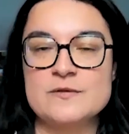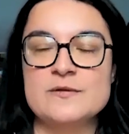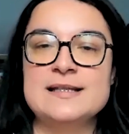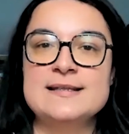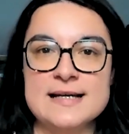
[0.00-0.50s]

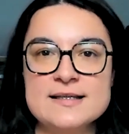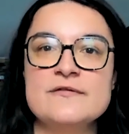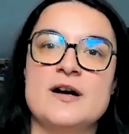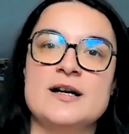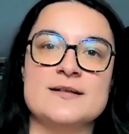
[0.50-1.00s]
to
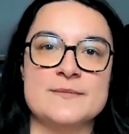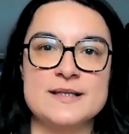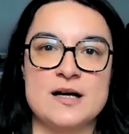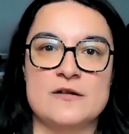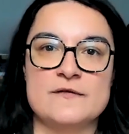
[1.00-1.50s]
identify
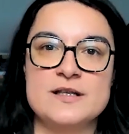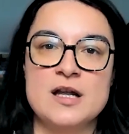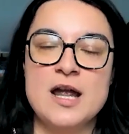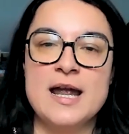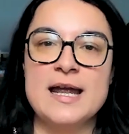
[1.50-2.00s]
themselves
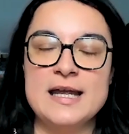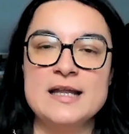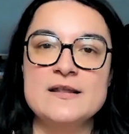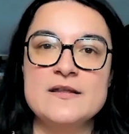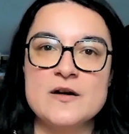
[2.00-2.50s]

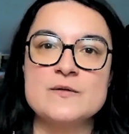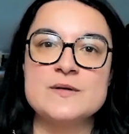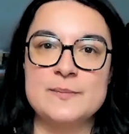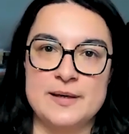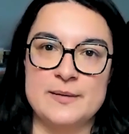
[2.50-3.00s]
in
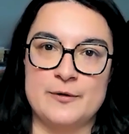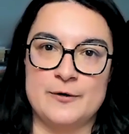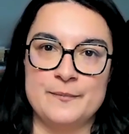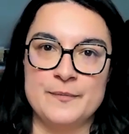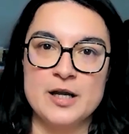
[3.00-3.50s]
those people.